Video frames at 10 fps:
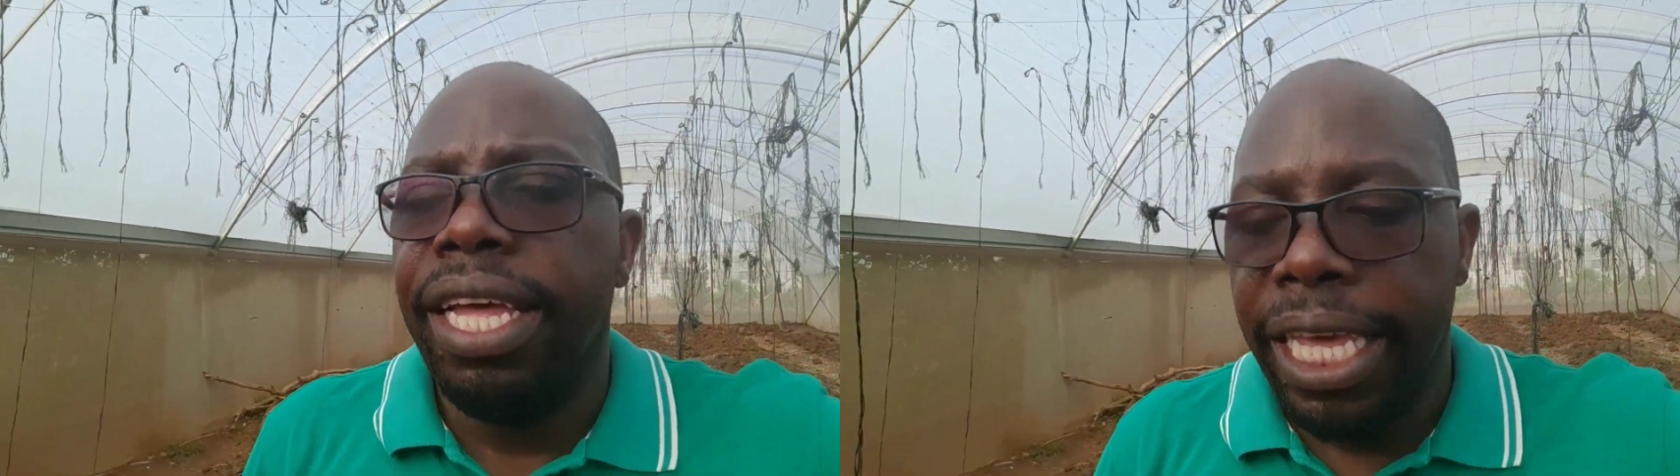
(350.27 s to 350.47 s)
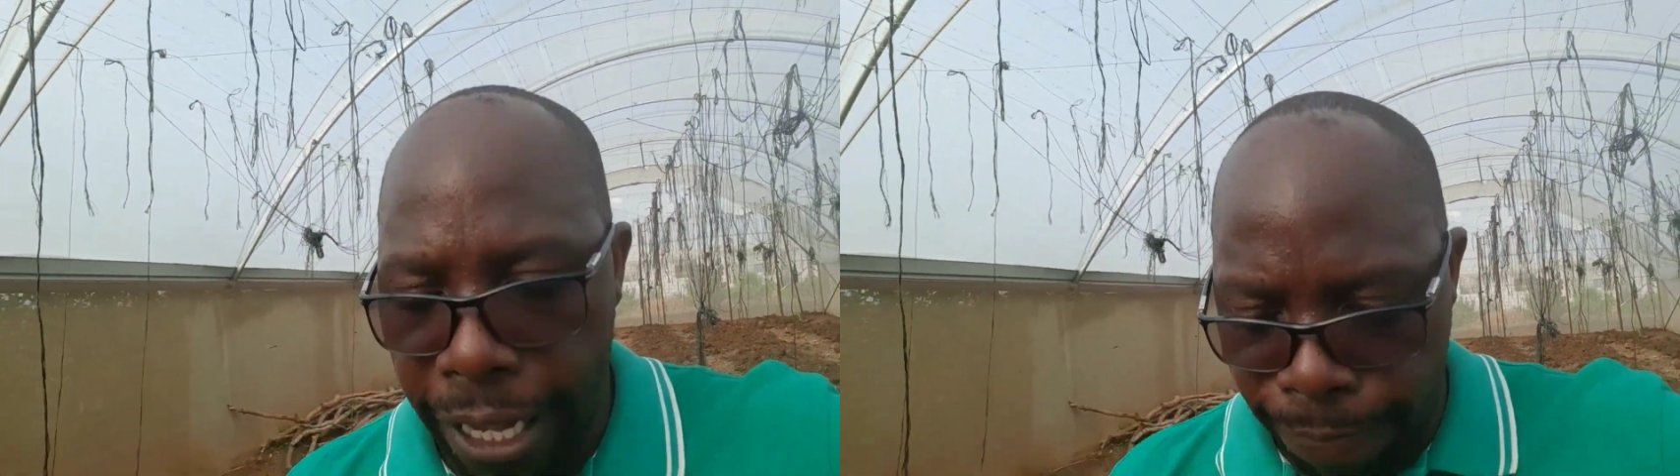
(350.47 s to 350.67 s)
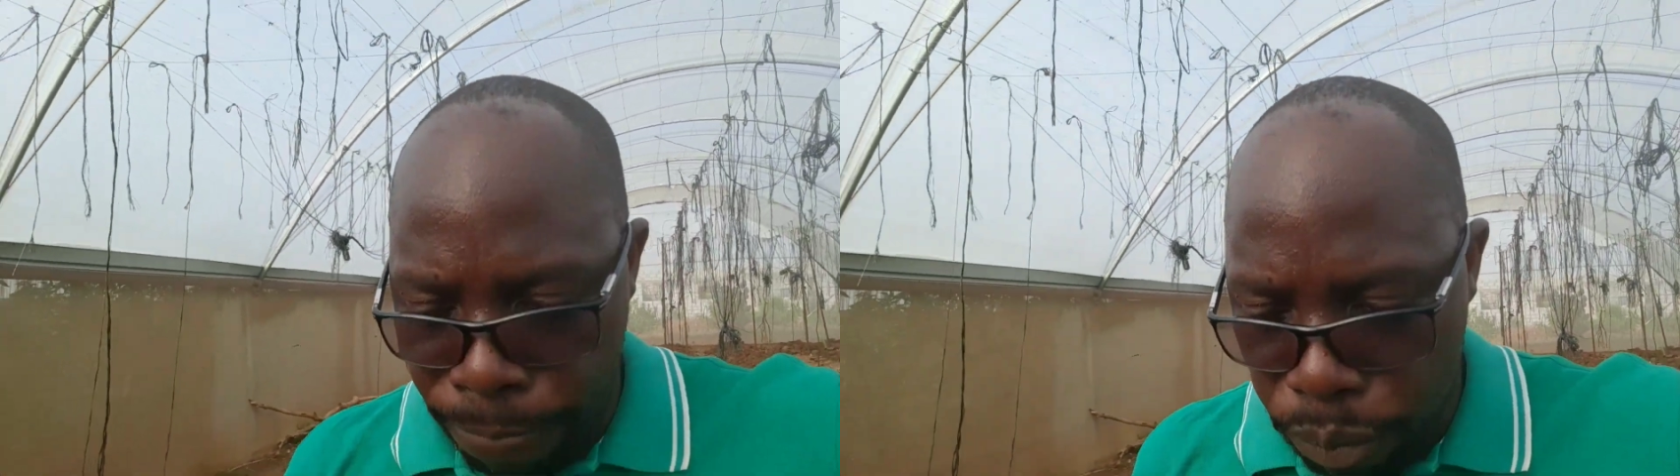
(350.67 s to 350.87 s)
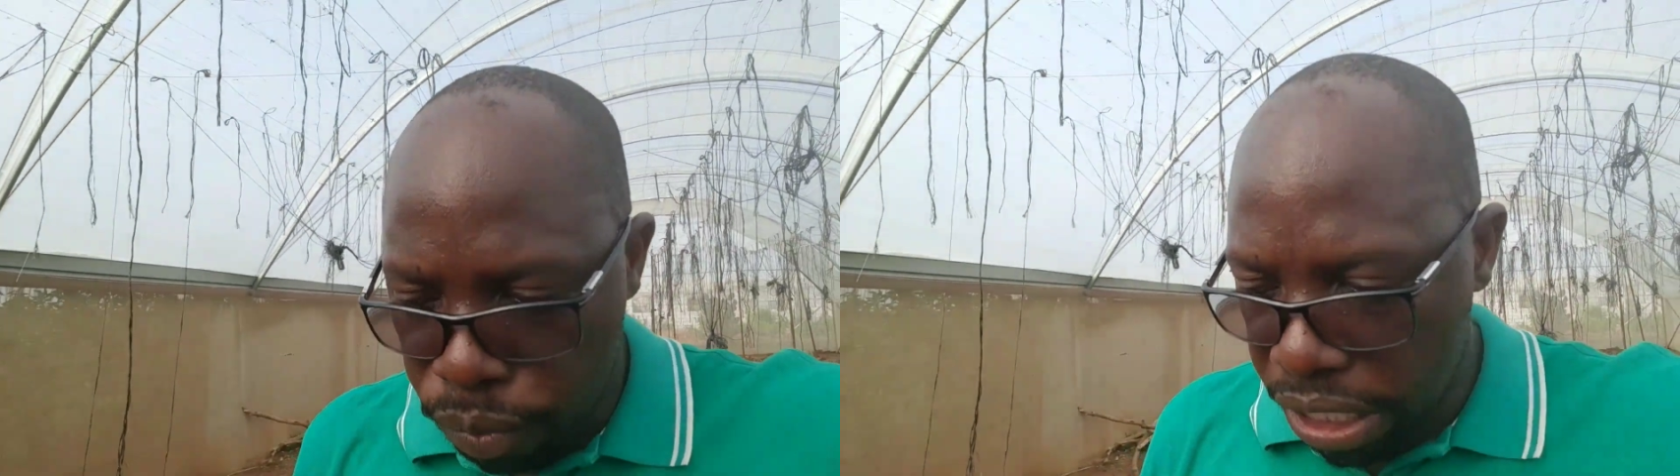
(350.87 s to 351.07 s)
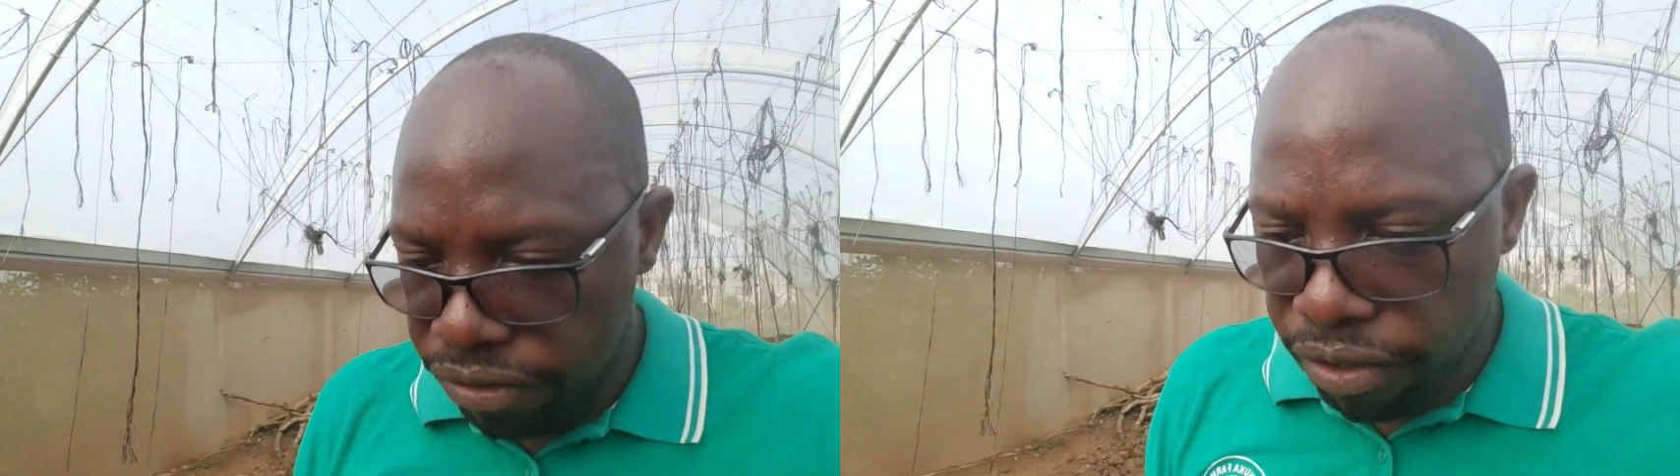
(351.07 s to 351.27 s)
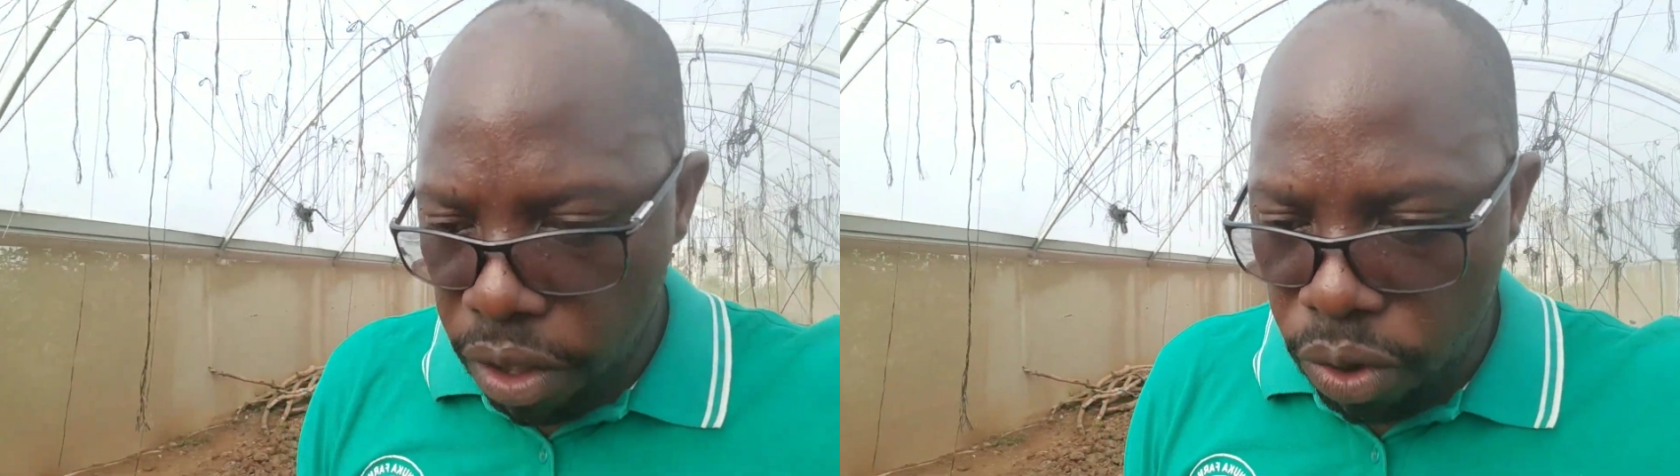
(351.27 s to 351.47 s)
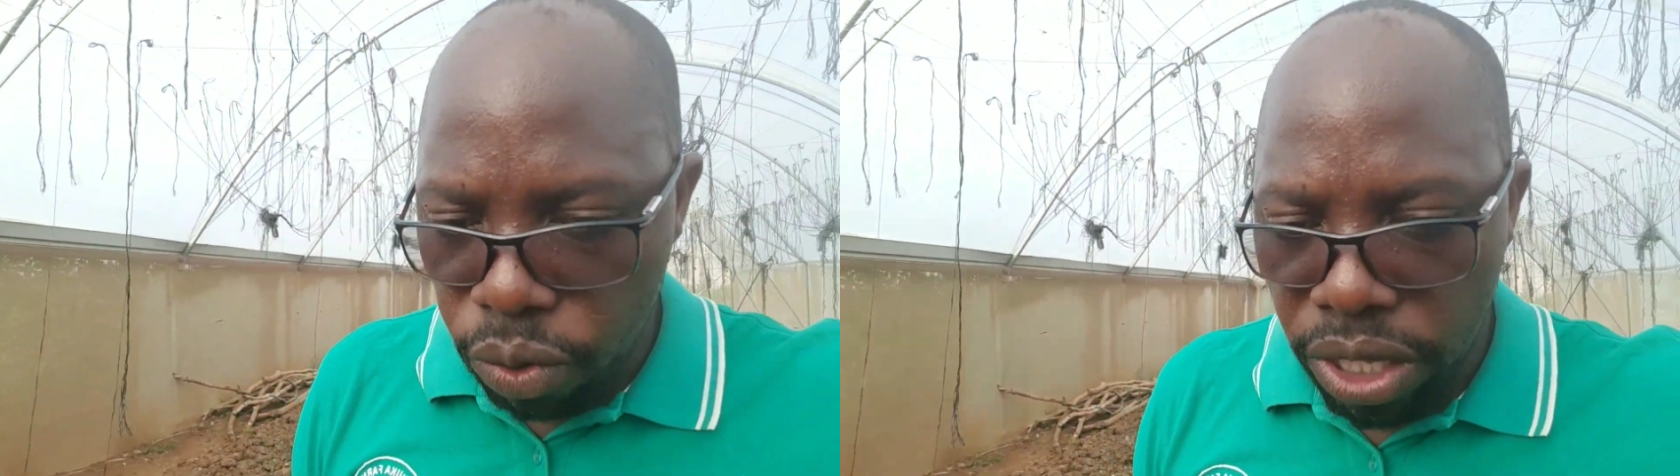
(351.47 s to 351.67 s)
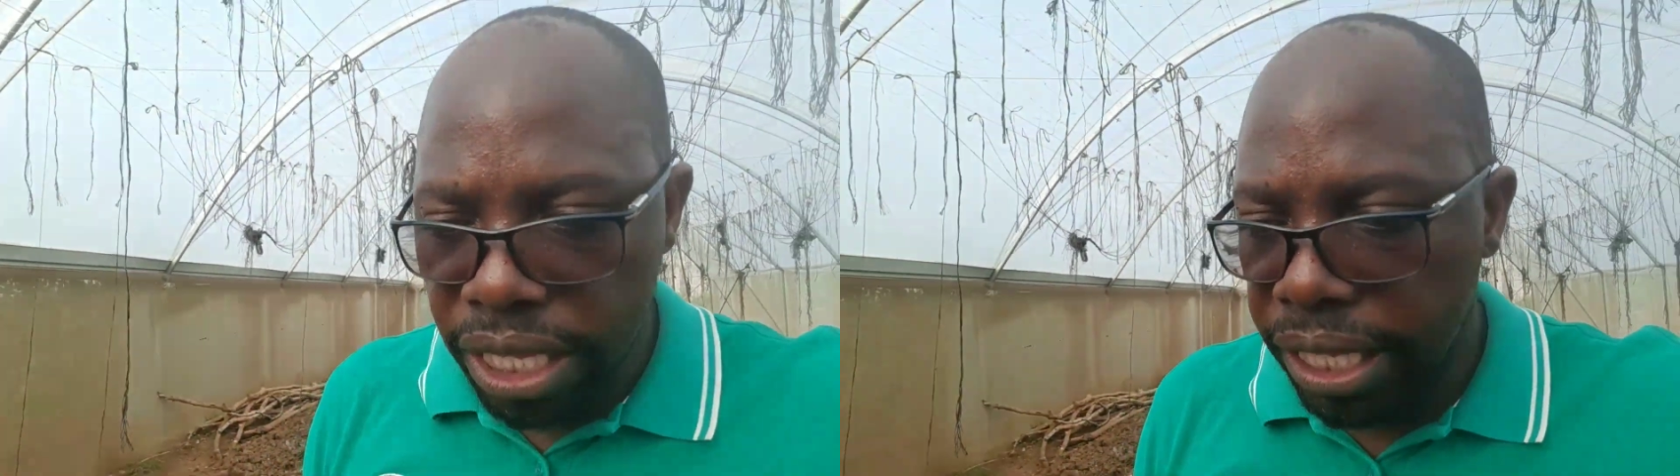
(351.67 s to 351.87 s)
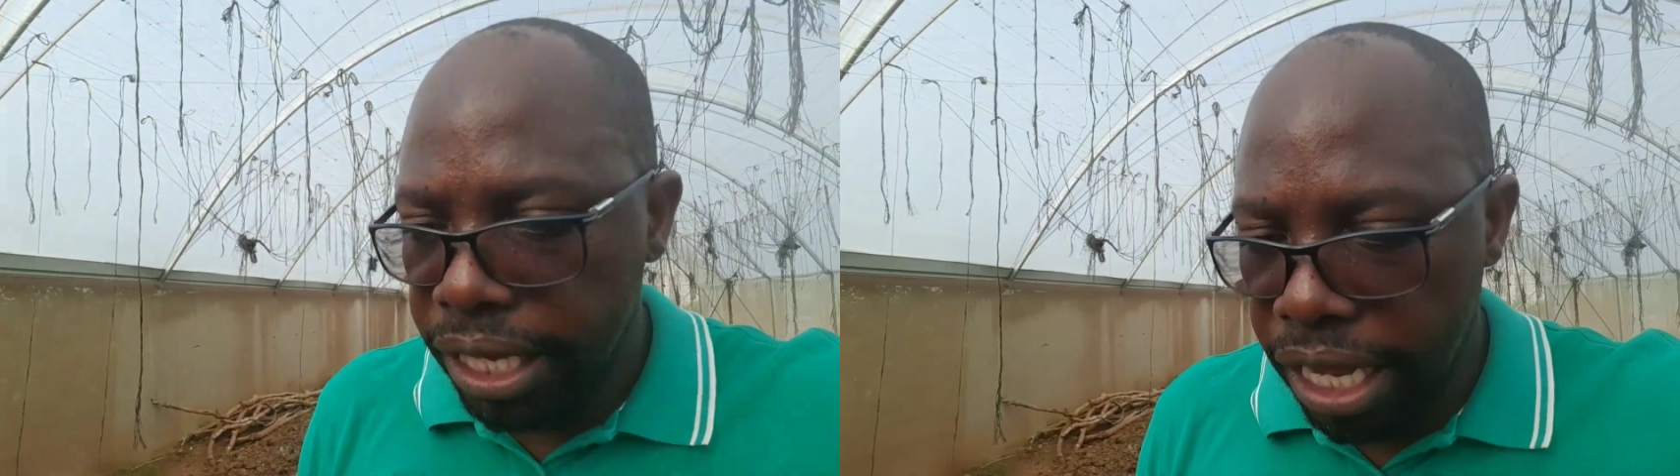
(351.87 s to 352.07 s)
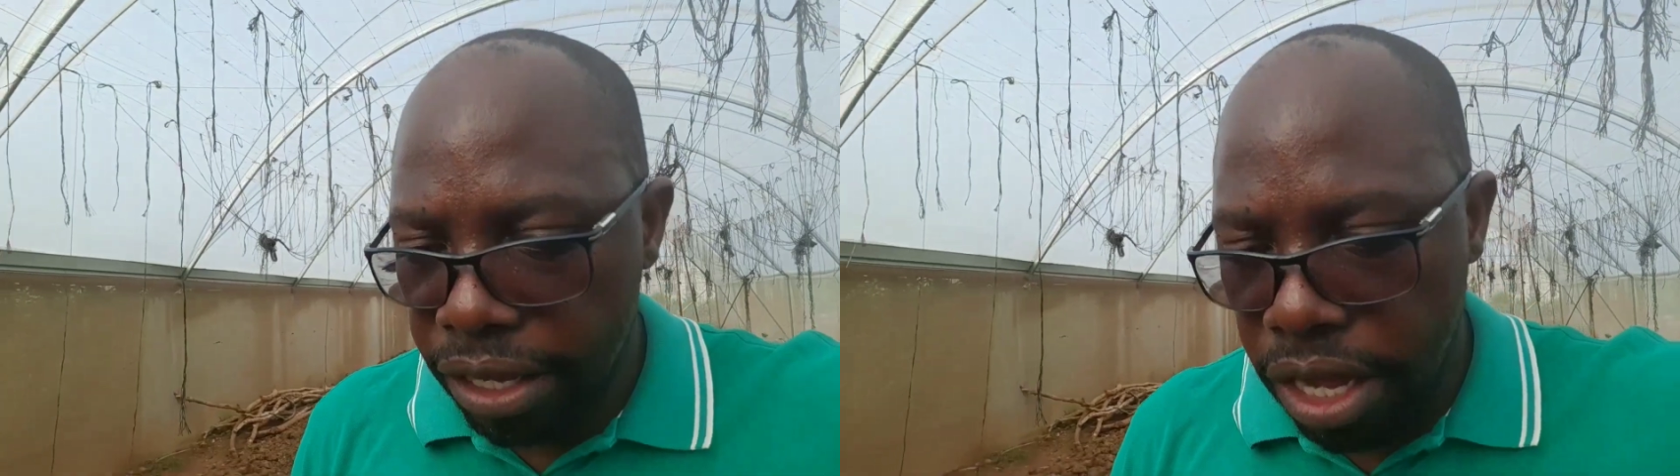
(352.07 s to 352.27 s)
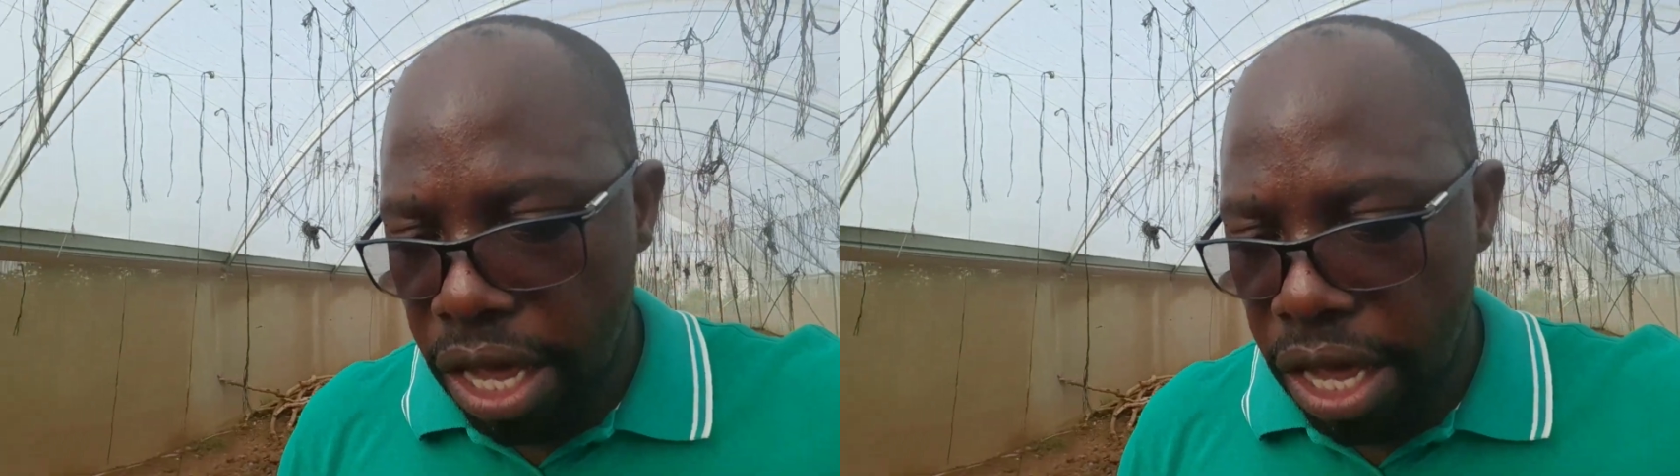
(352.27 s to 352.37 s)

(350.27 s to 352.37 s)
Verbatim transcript: Yeah, so yeah, I,